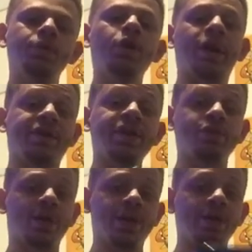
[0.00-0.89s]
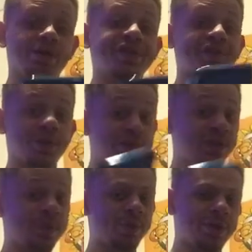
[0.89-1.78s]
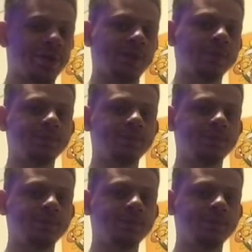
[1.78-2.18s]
No, like this right here. This clip right here.